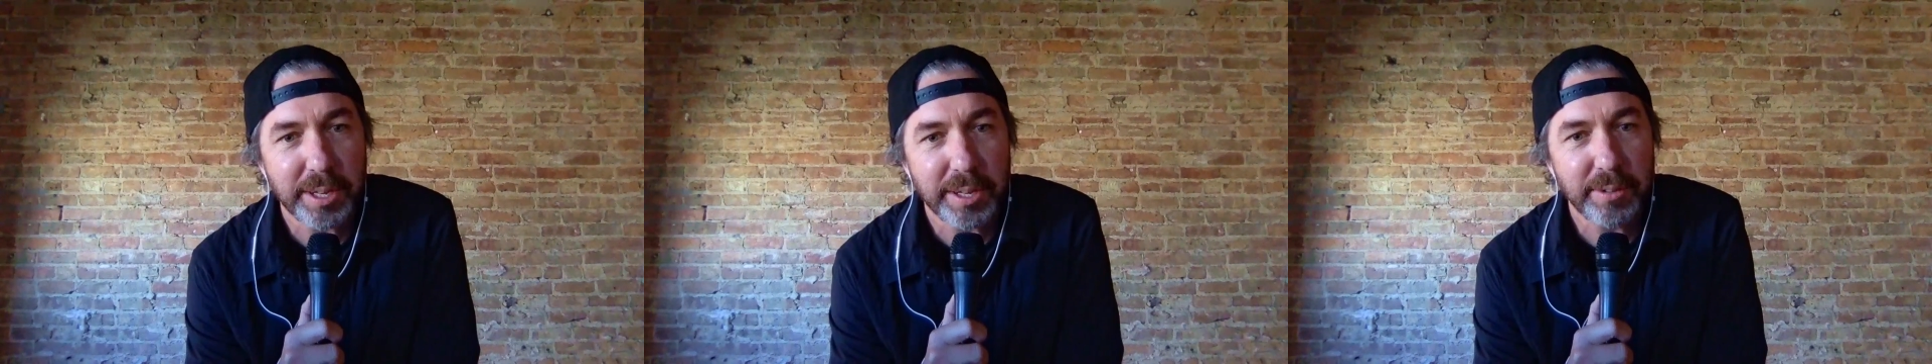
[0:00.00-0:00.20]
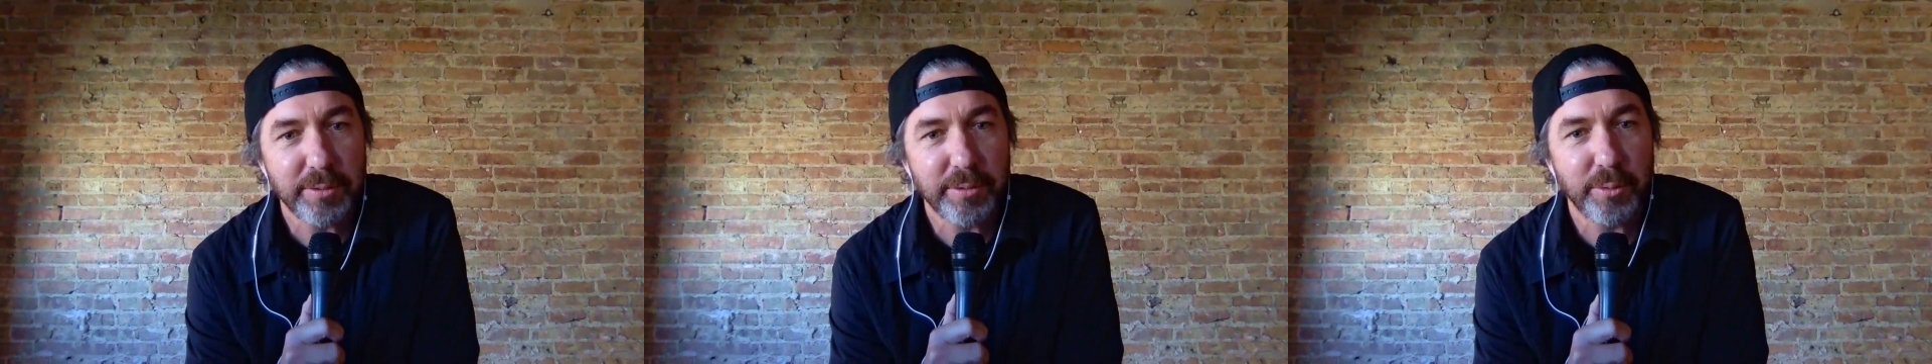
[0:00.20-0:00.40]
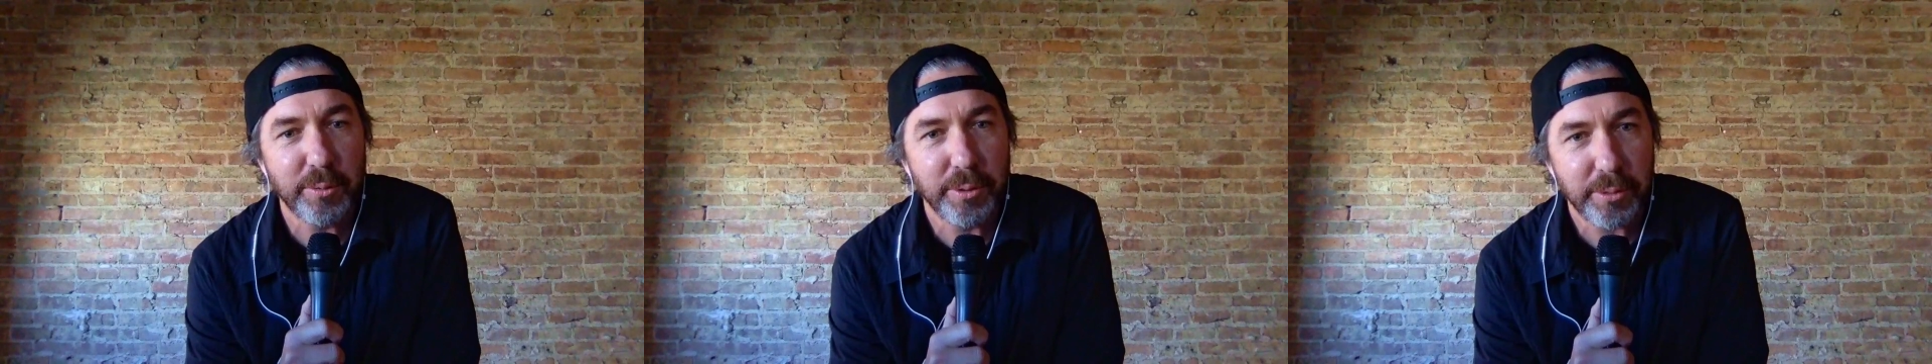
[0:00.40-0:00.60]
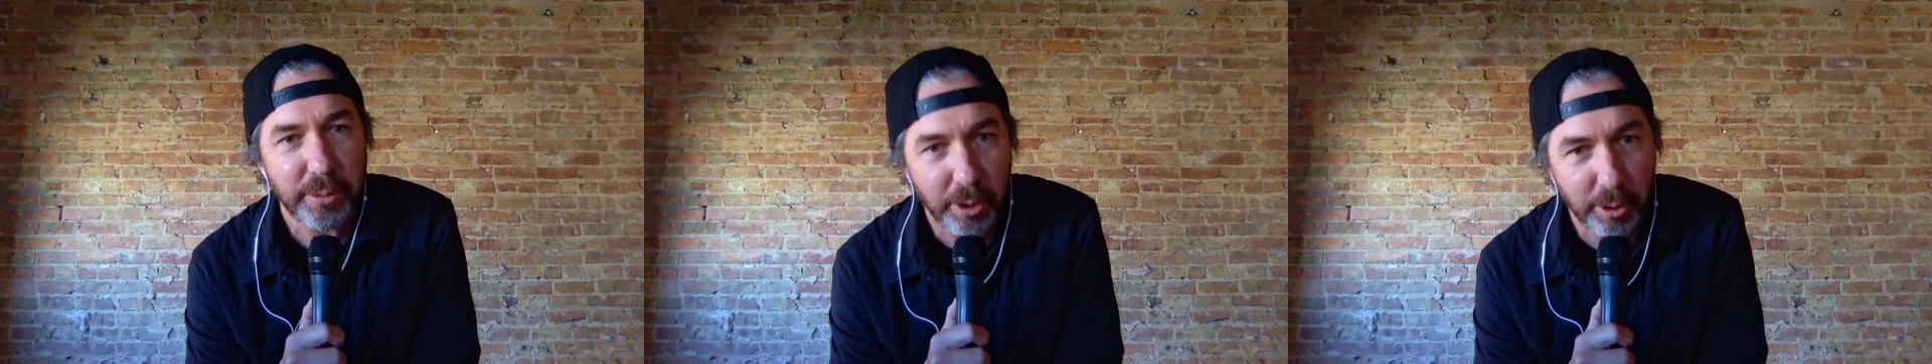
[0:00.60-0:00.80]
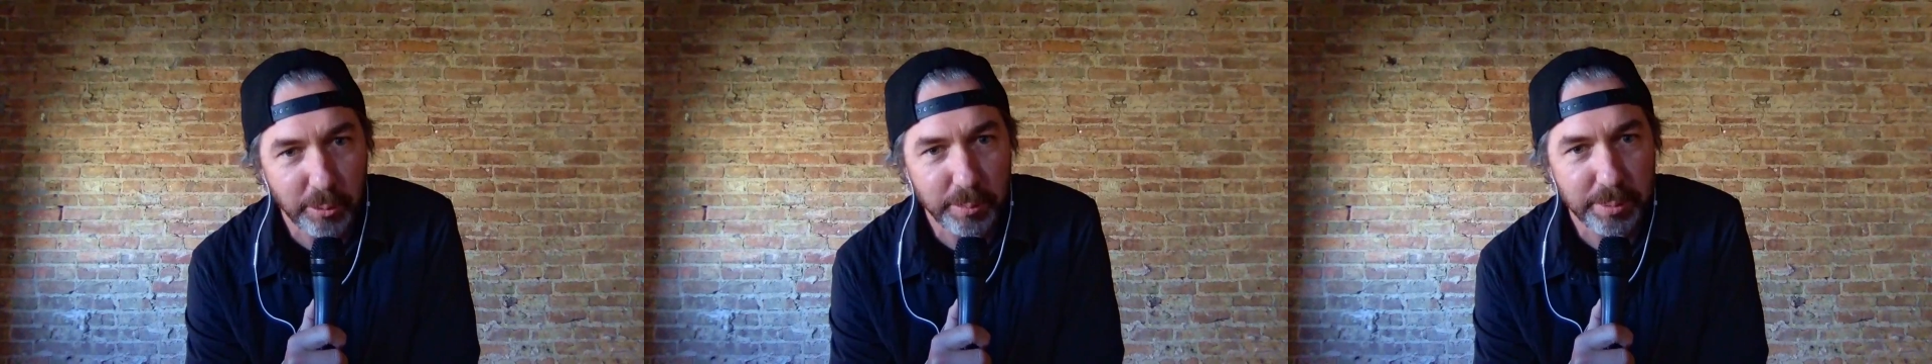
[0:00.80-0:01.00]
grieve
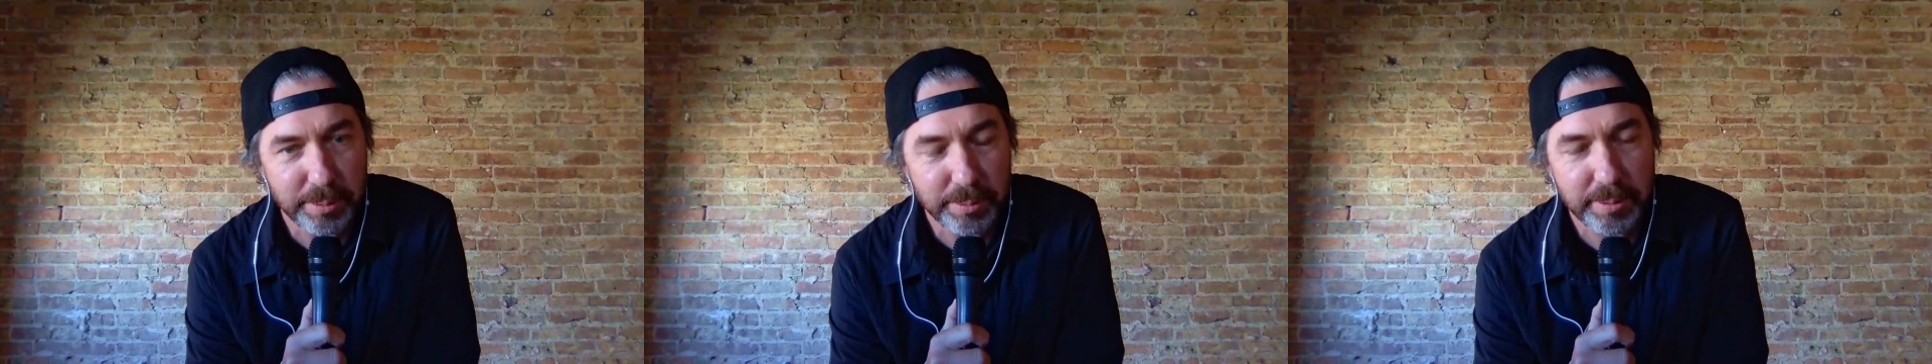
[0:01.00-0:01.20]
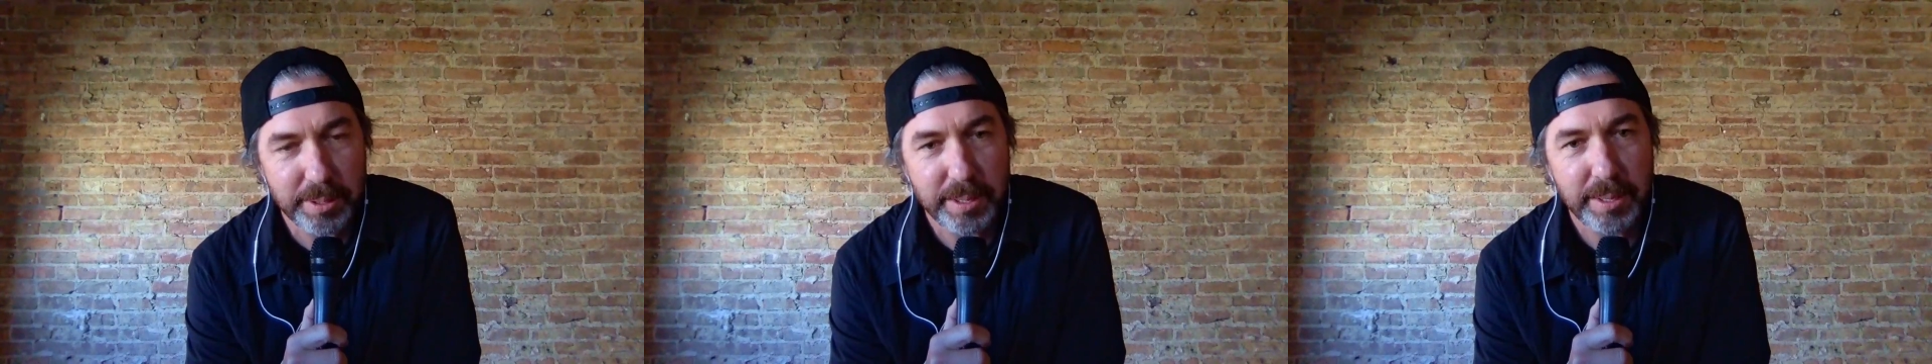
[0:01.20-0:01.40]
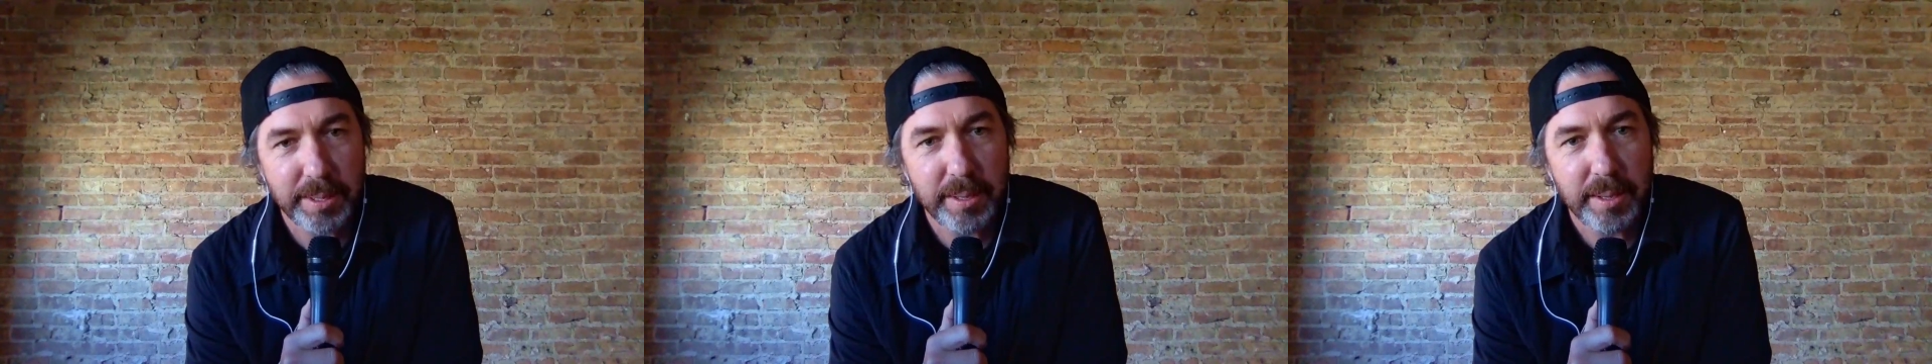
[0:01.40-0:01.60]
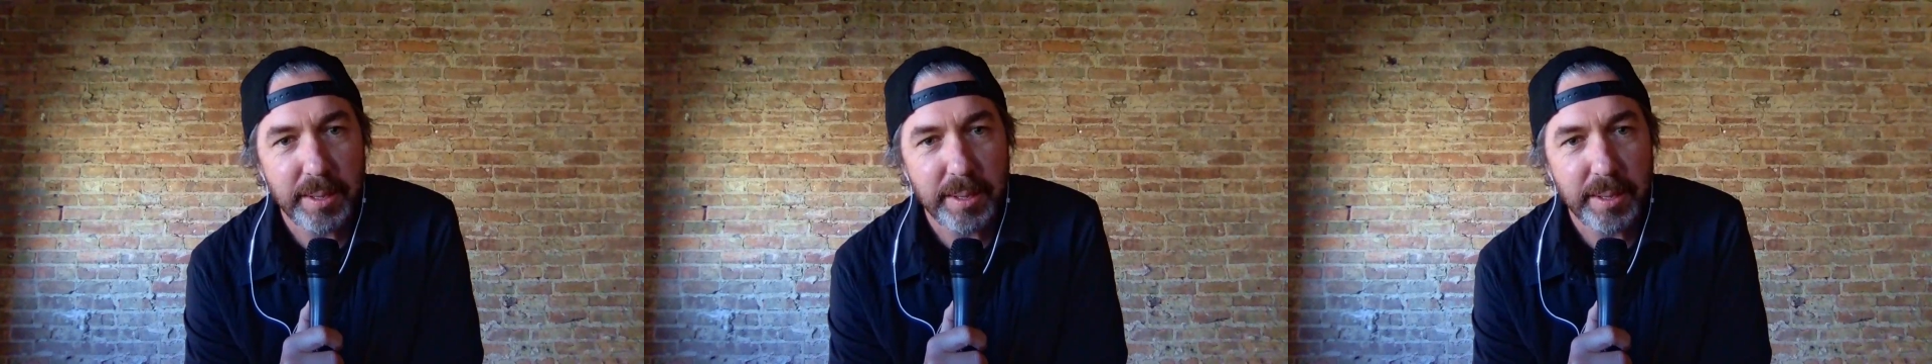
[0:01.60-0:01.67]
with hope.